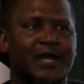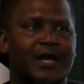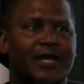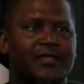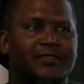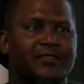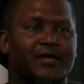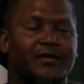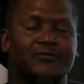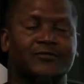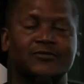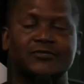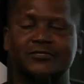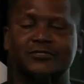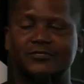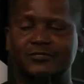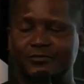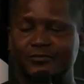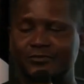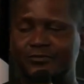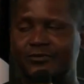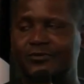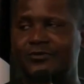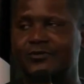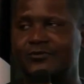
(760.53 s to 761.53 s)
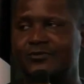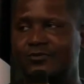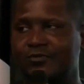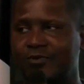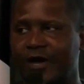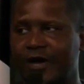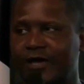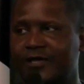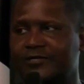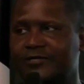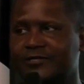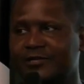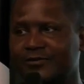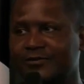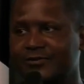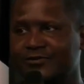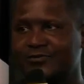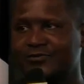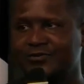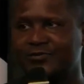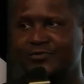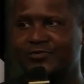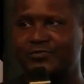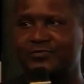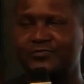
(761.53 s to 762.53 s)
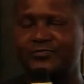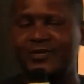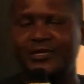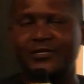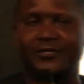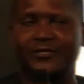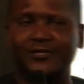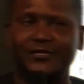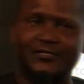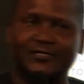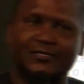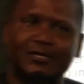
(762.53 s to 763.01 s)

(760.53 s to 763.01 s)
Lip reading: And that was, you know, quite a lot of money.